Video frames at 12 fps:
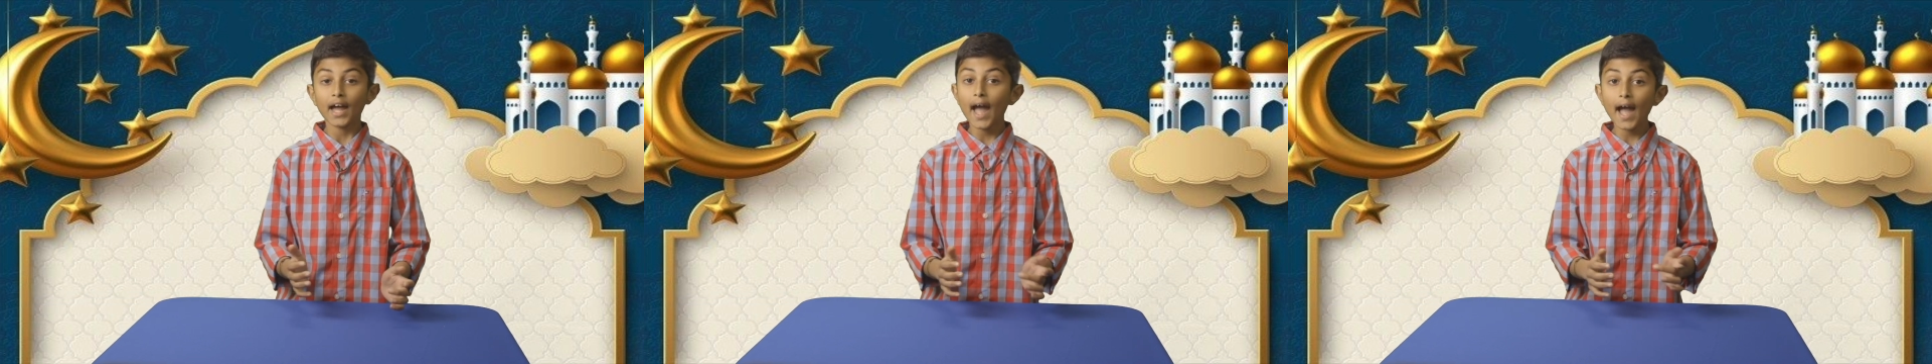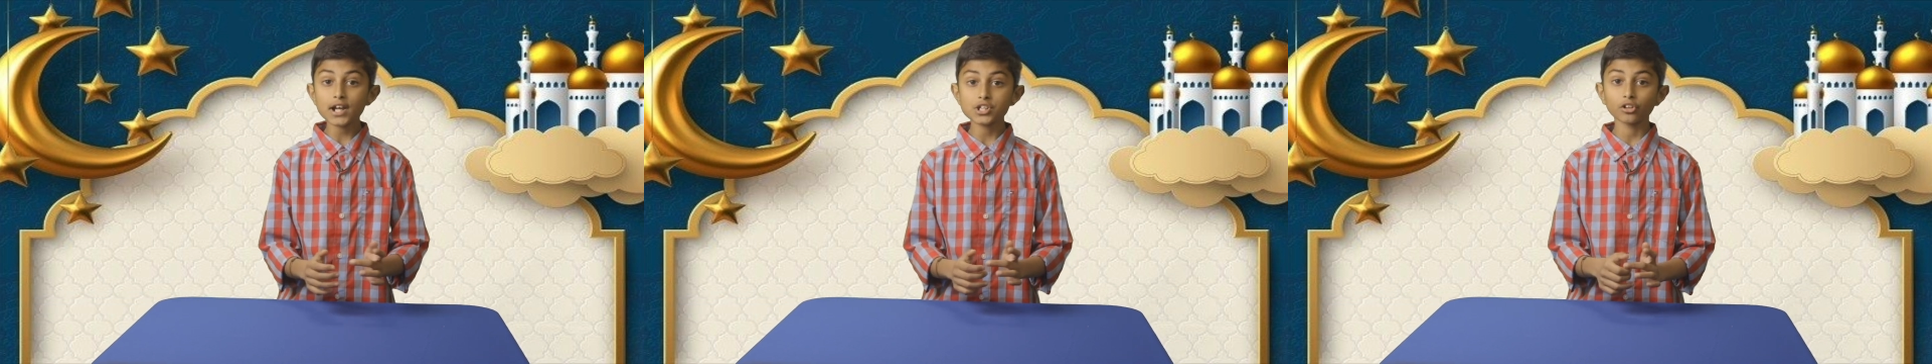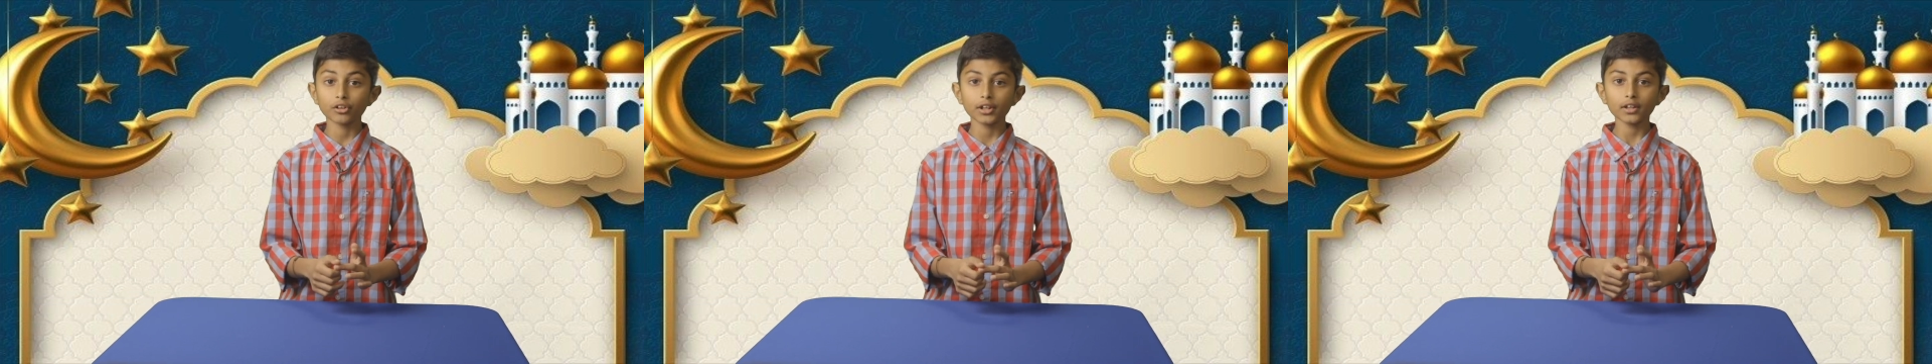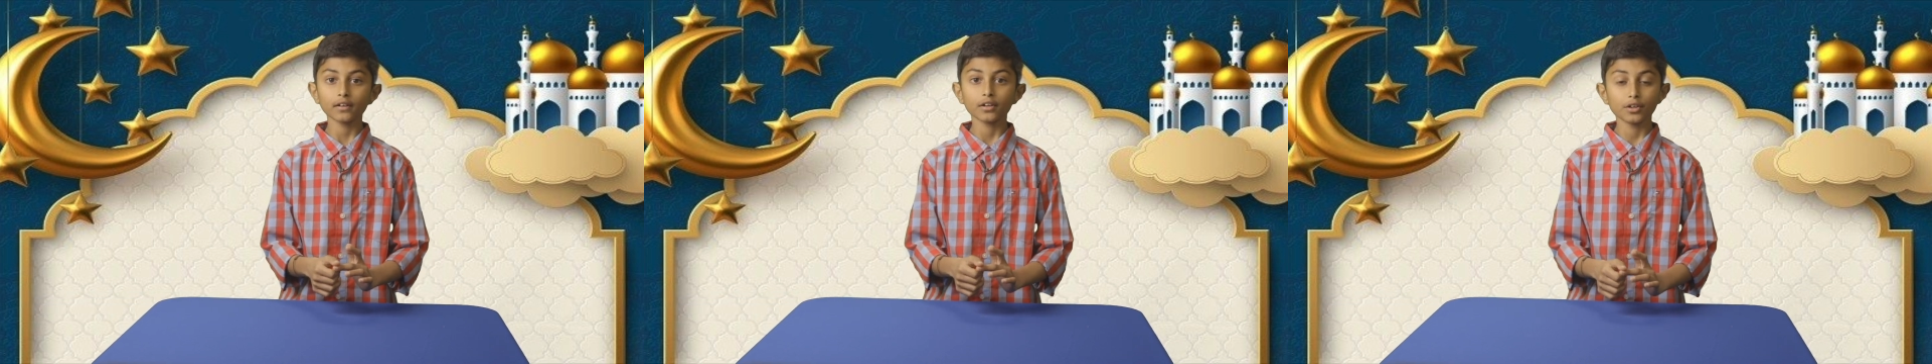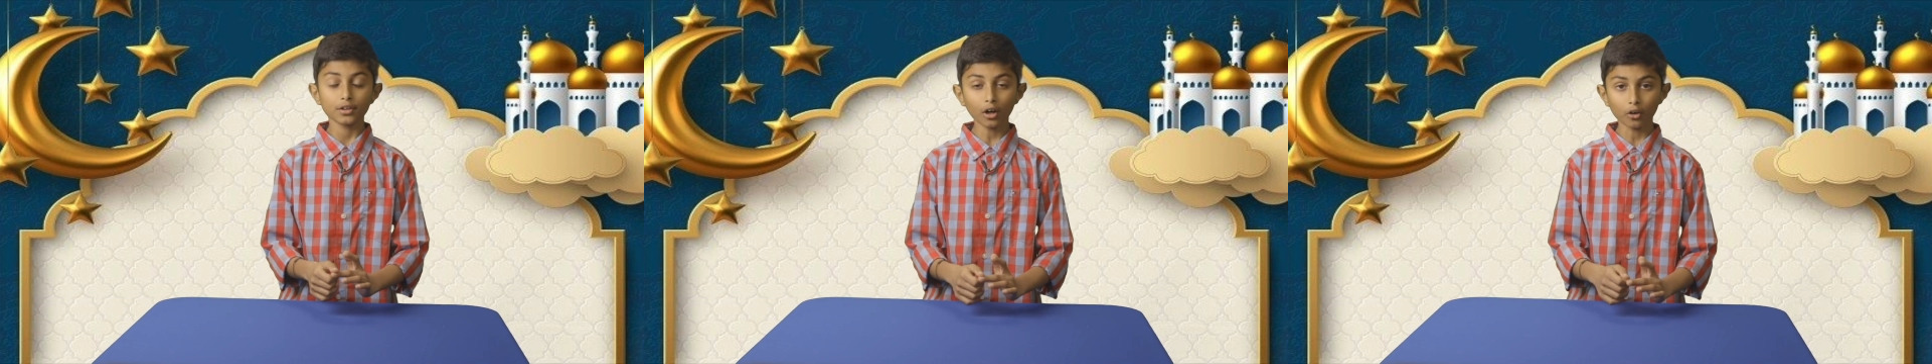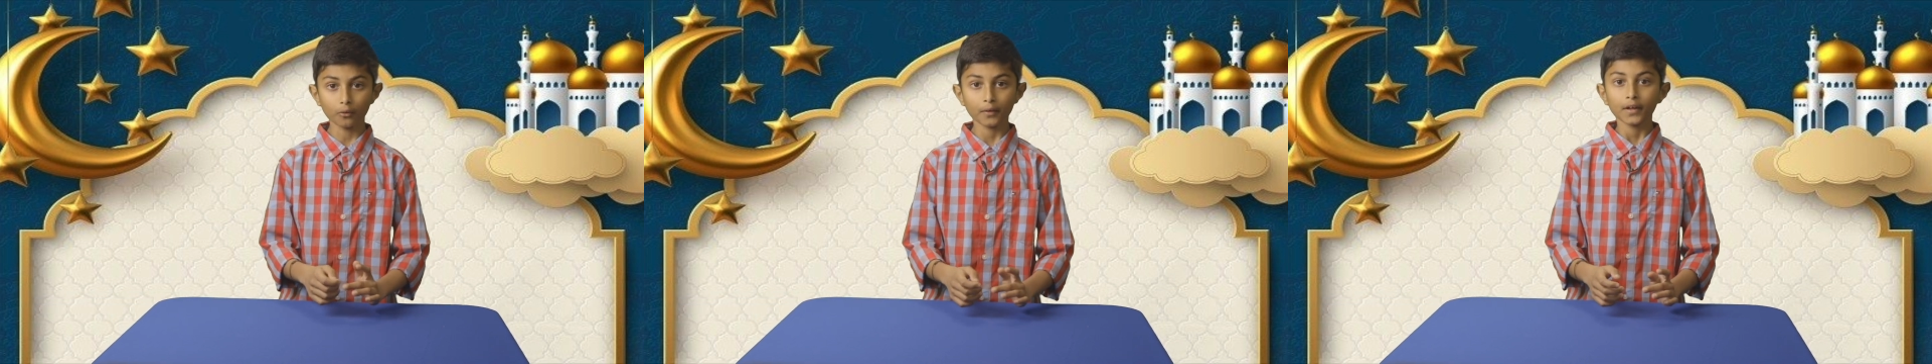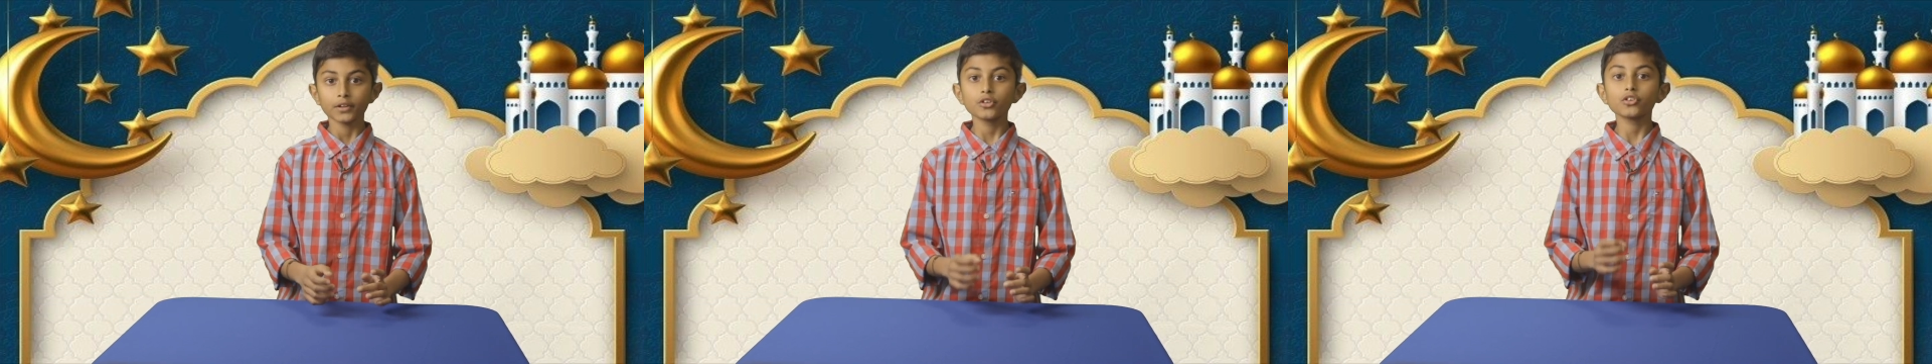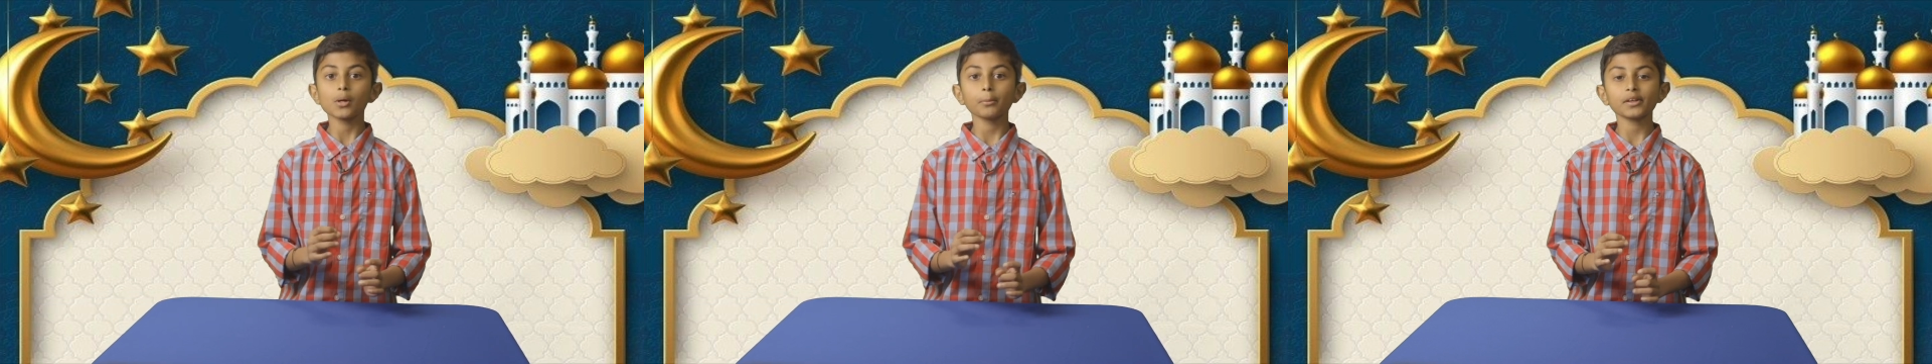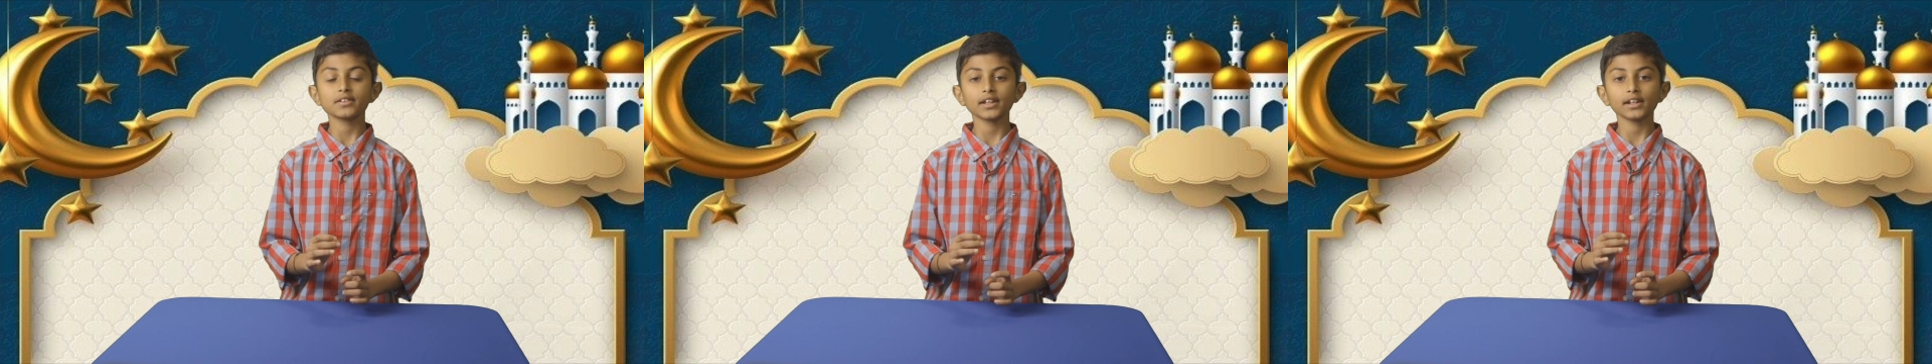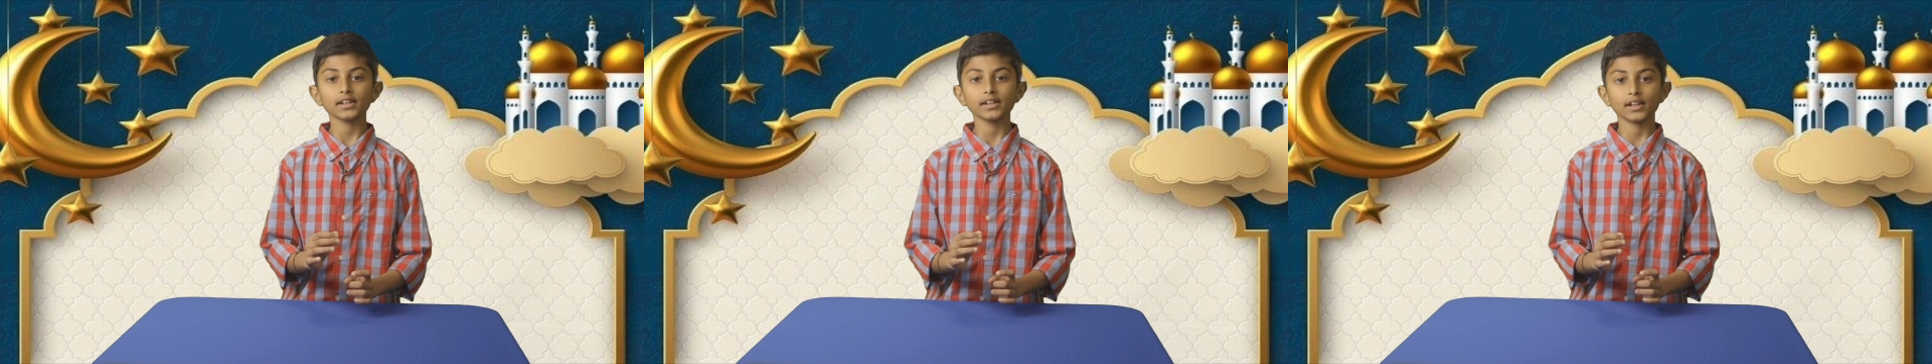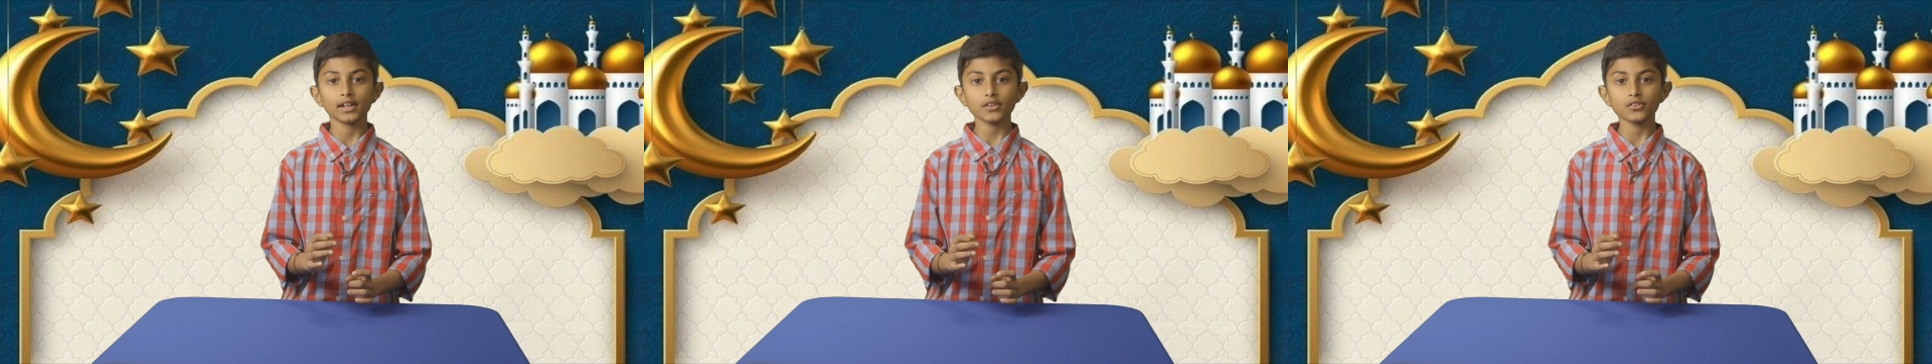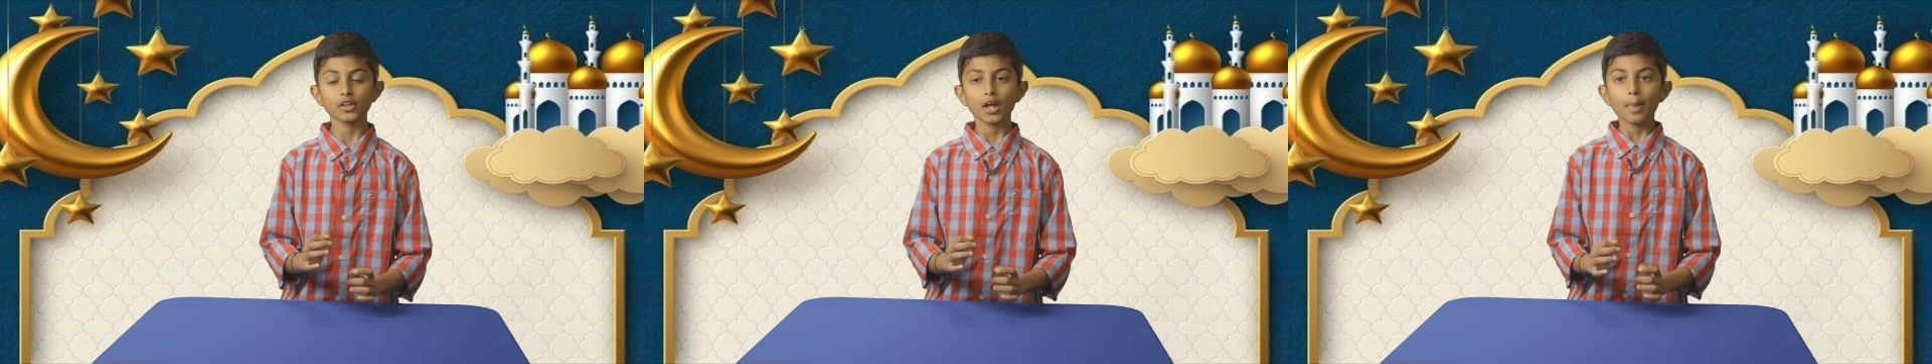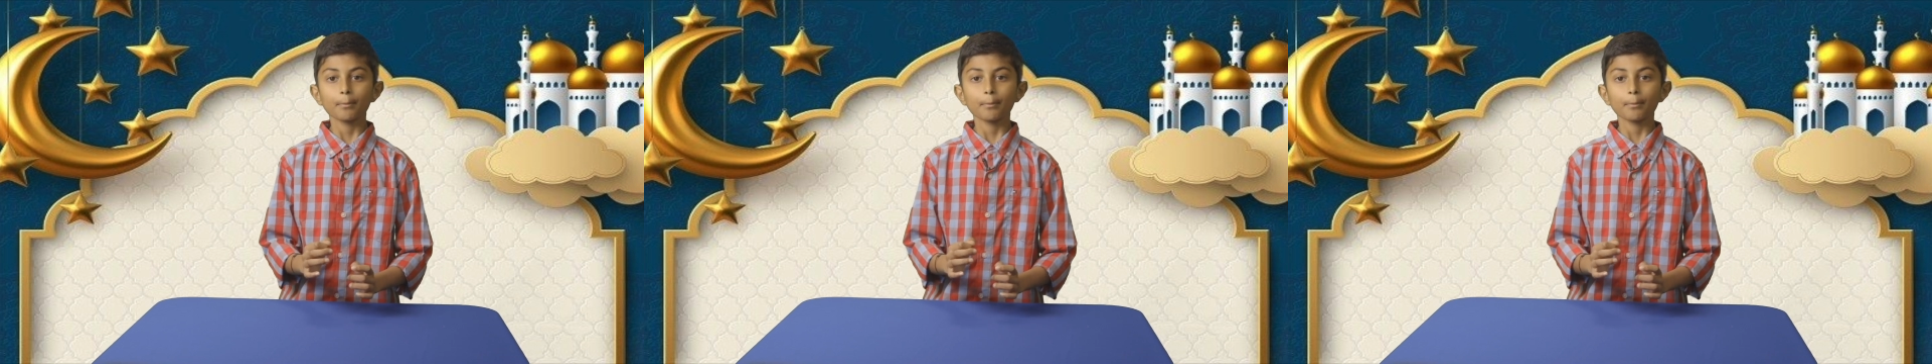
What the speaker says: Actually, no. To some extent, yes,